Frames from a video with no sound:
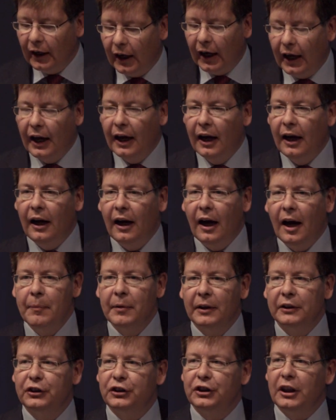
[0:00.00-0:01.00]

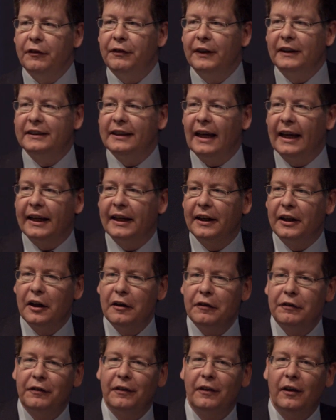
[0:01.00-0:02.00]
I'm the Chief
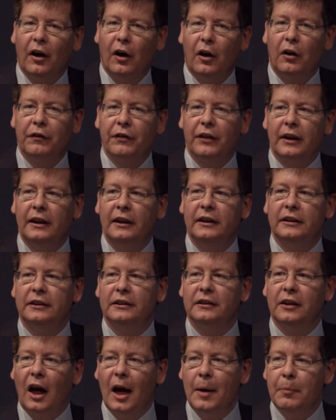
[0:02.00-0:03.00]
Executive of the
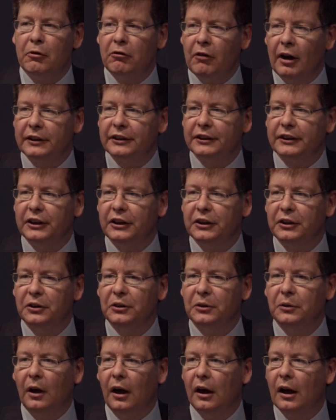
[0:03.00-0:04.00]
Cyber
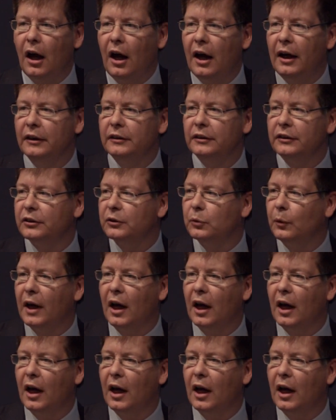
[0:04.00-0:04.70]
Rescue Alliance.